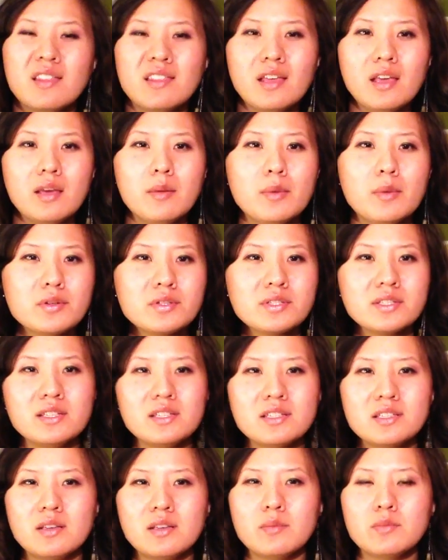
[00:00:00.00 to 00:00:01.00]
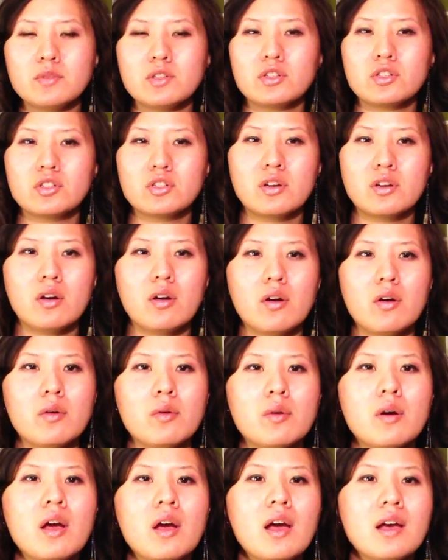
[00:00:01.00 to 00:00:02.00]
They mostly seem to
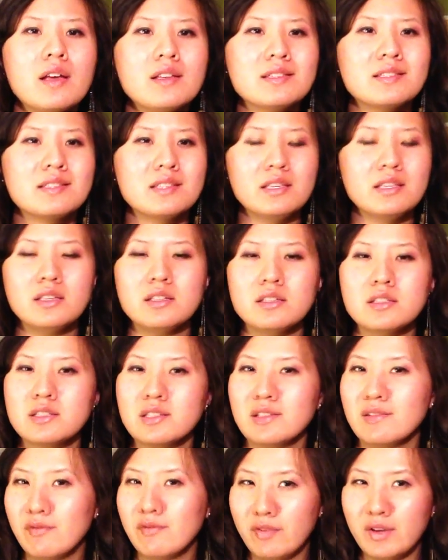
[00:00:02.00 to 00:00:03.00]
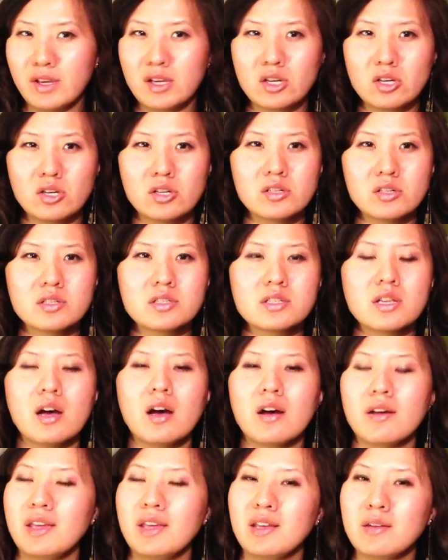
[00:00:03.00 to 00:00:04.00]
show scenes and figures
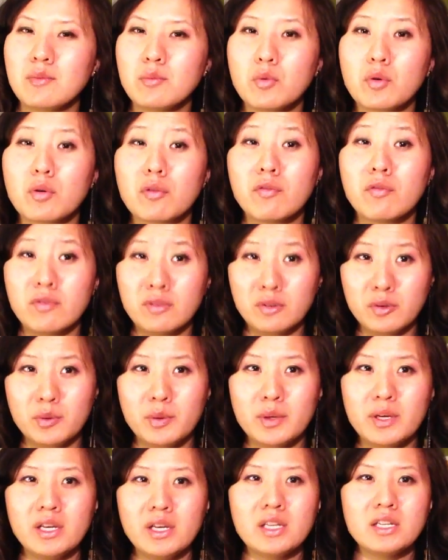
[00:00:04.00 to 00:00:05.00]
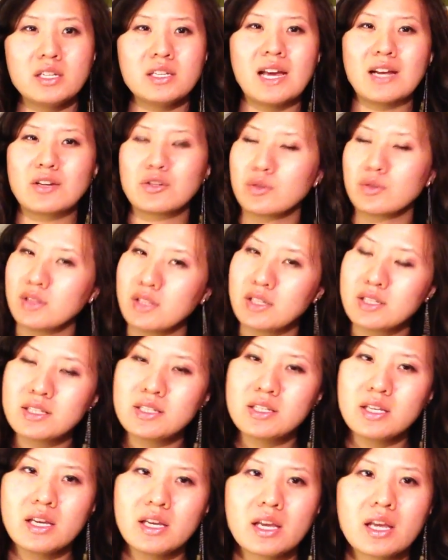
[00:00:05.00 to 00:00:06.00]
uh, in more fluid,
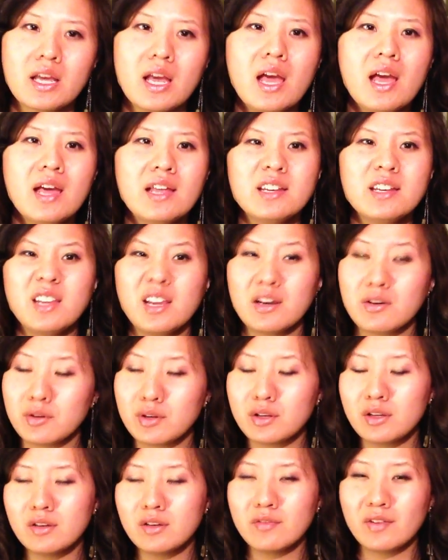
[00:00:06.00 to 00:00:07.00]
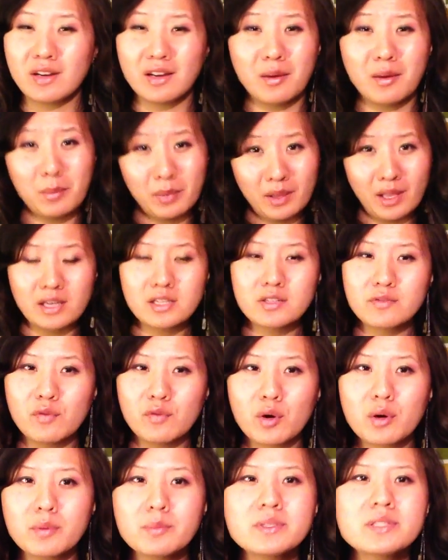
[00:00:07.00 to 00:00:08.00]
naturalistic, narrative, and complex
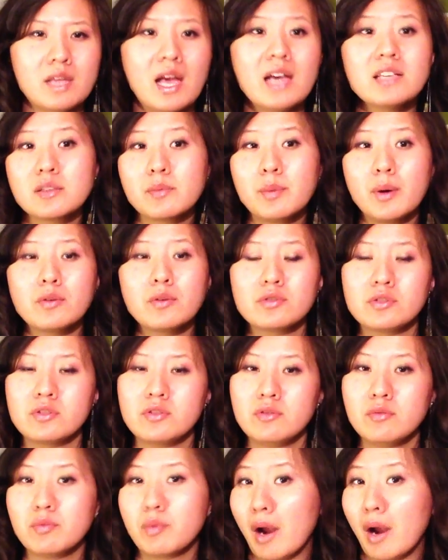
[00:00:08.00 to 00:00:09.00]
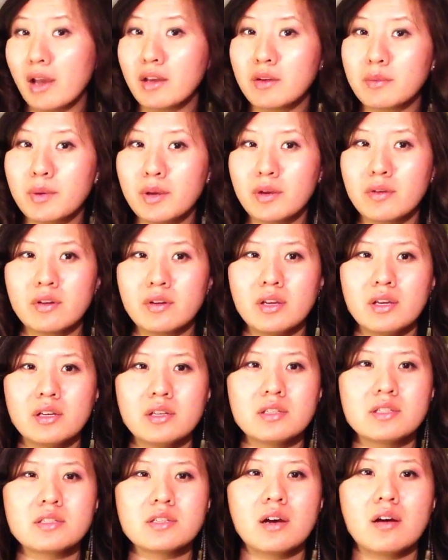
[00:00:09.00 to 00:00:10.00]
forms, as opposed to prior
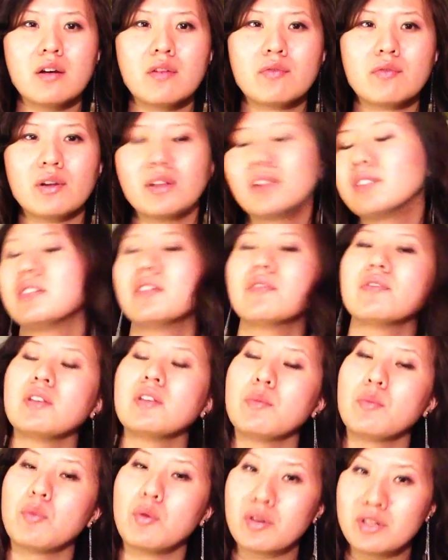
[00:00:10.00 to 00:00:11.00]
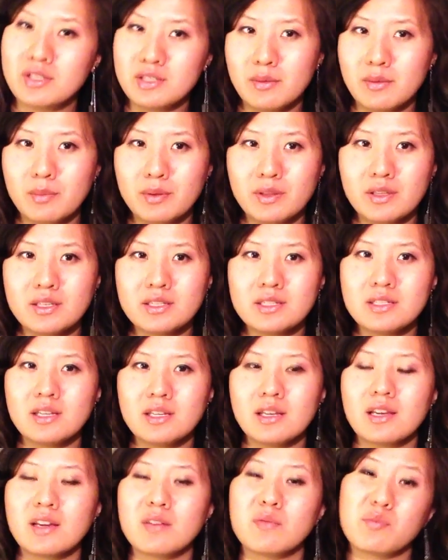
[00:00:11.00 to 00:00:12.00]
periods of relatively more
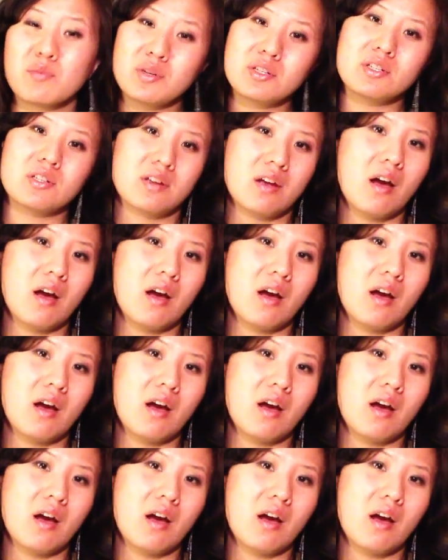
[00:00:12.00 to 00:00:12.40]
simplistic and rigid